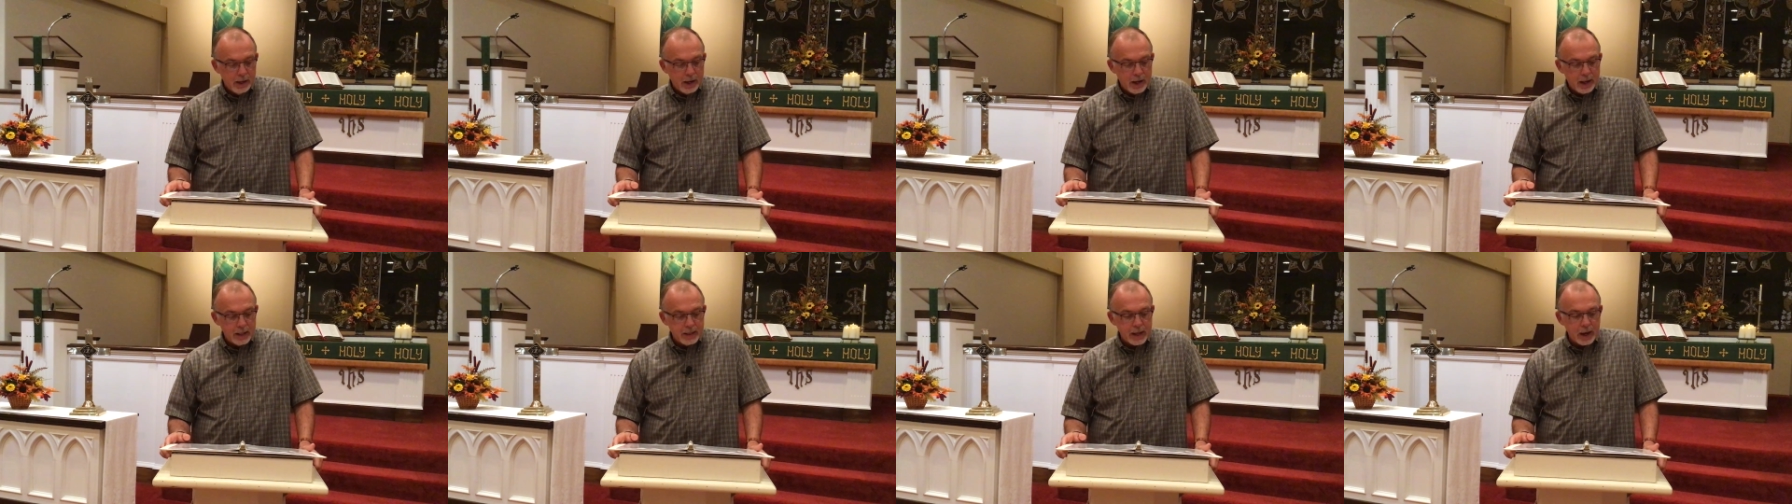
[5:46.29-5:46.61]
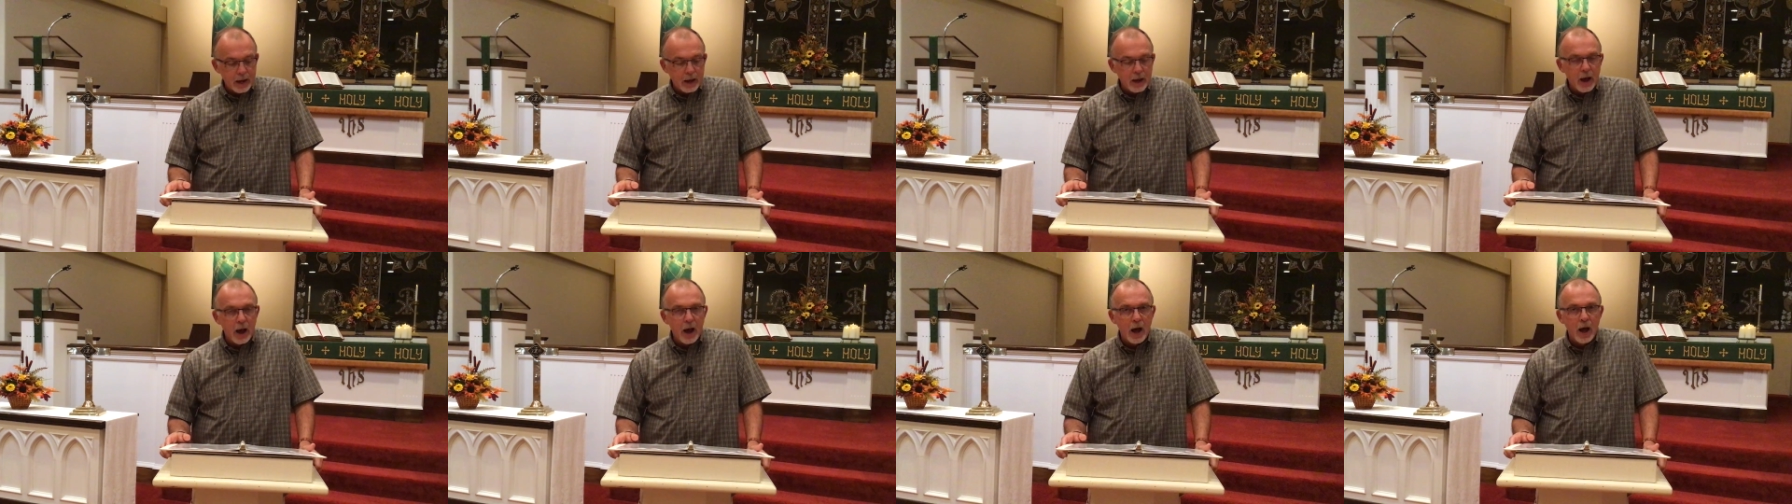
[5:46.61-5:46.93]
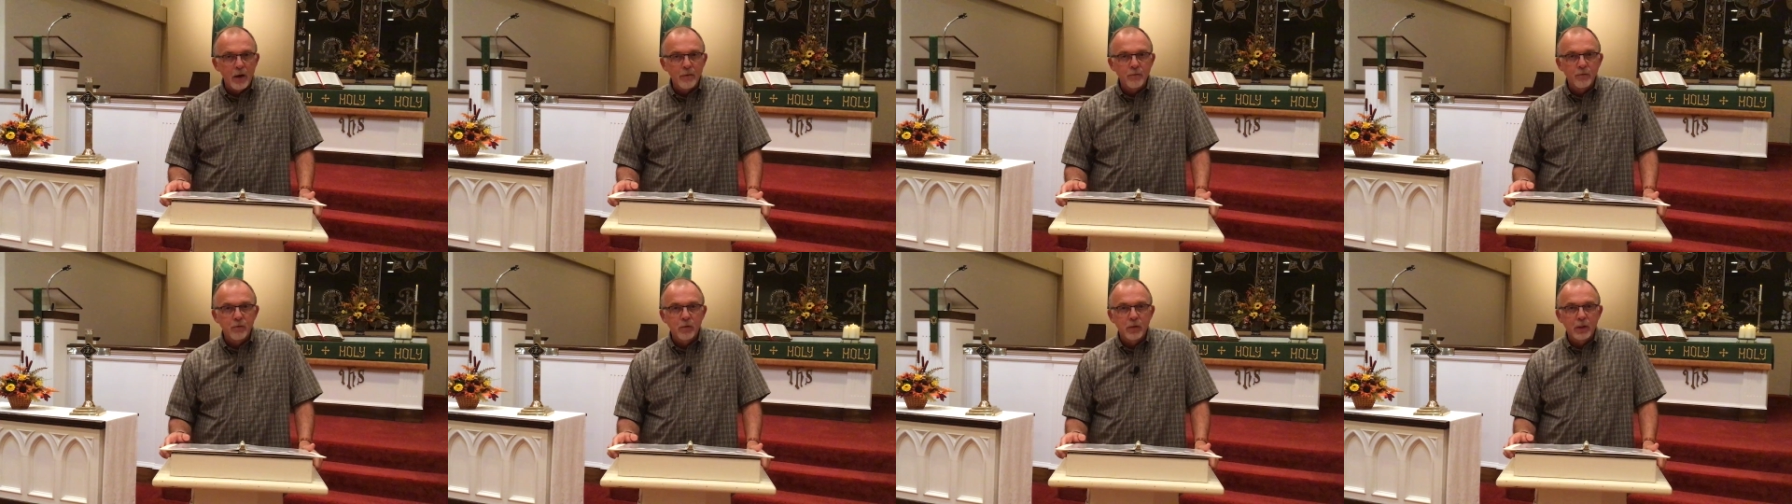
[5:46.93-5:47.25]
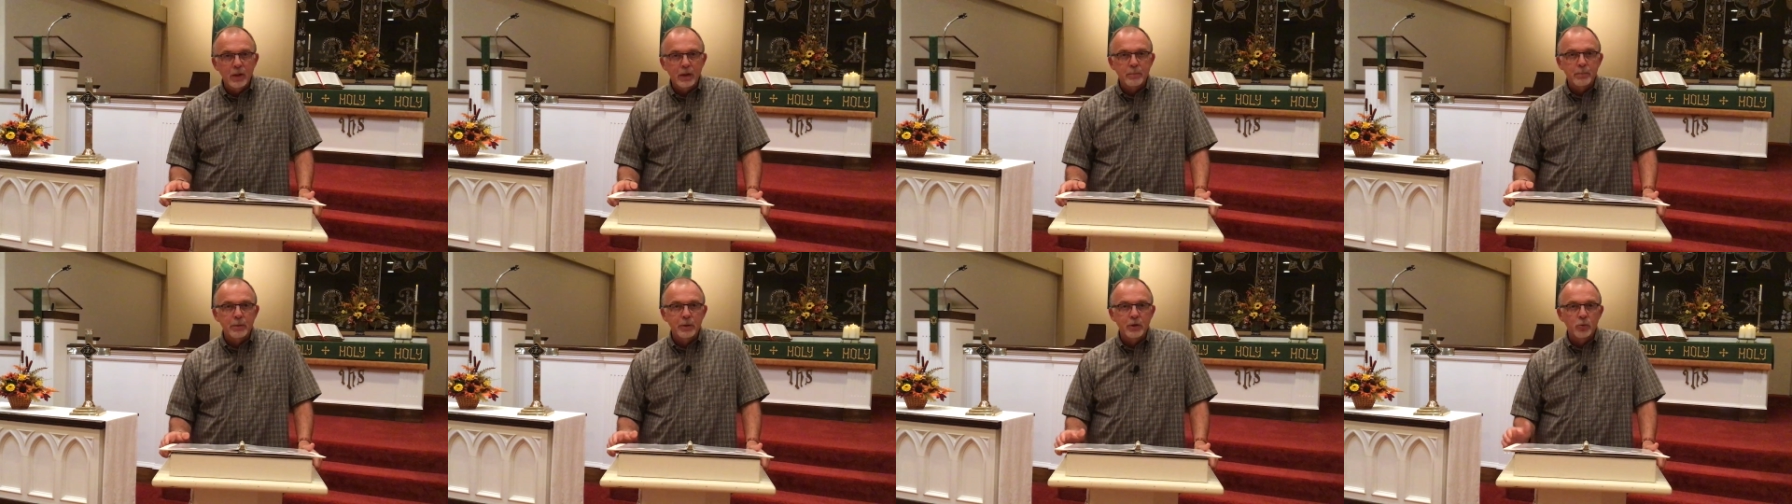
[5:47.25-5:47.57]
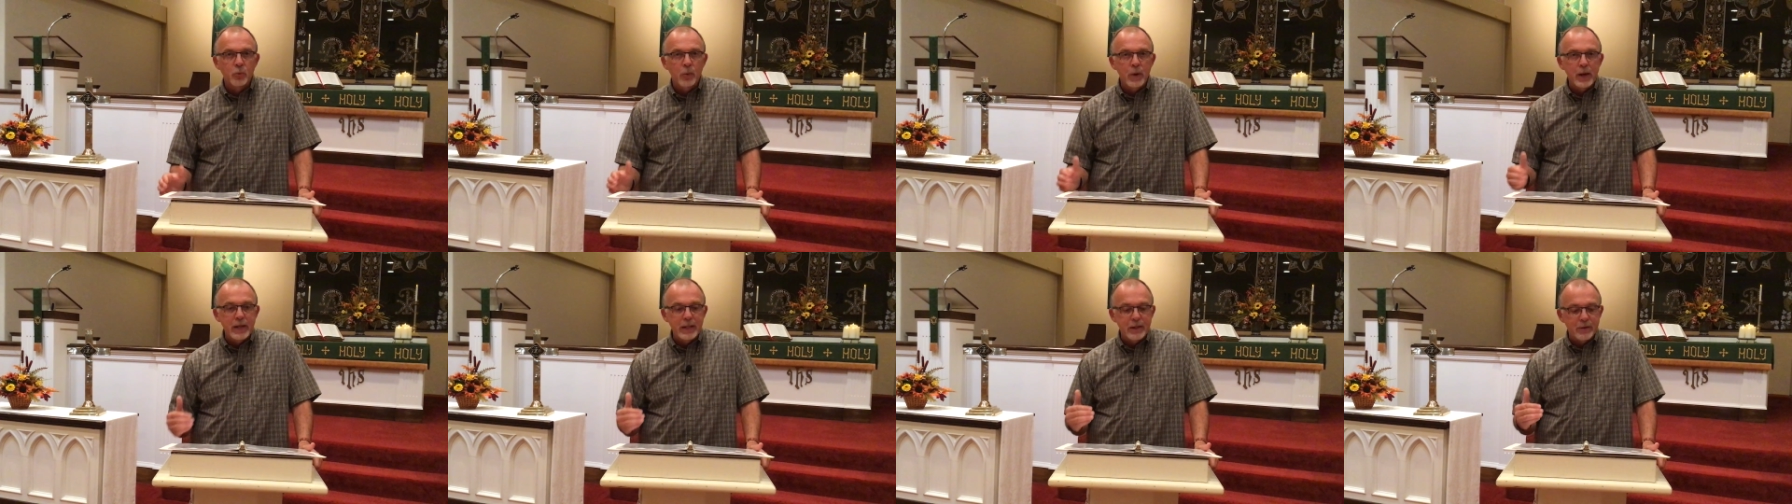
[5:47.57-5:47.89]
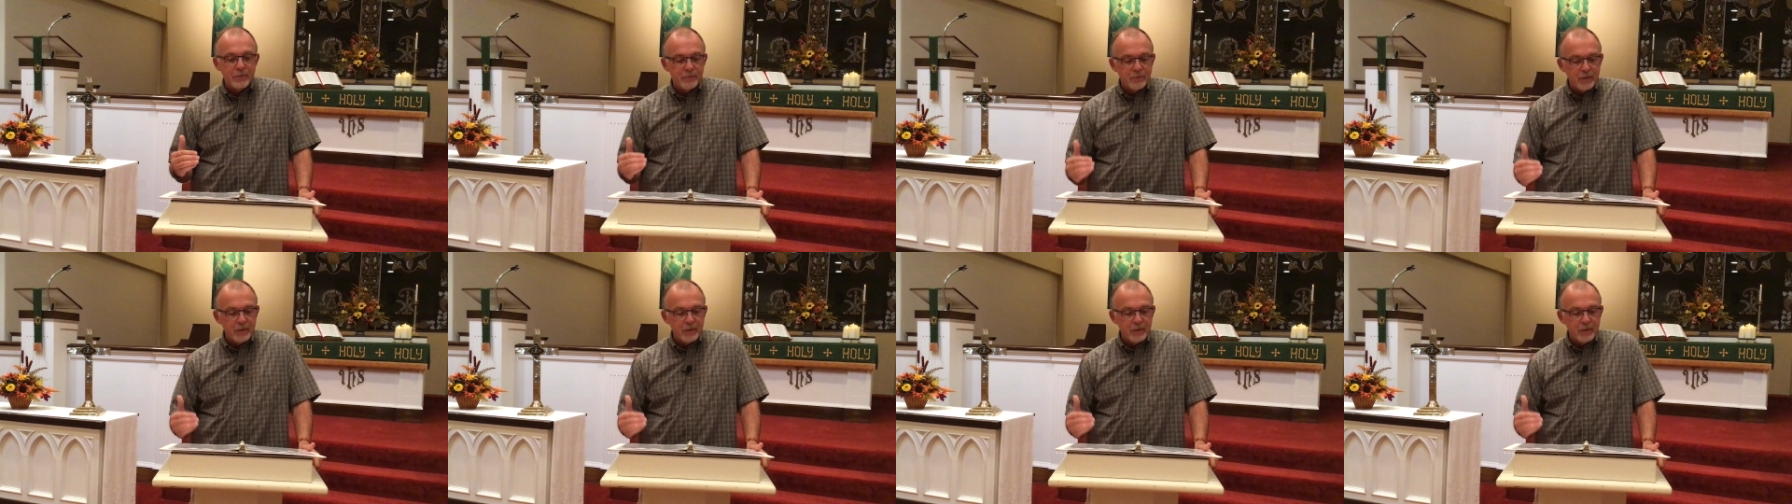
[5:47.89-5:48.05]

and that conflict between the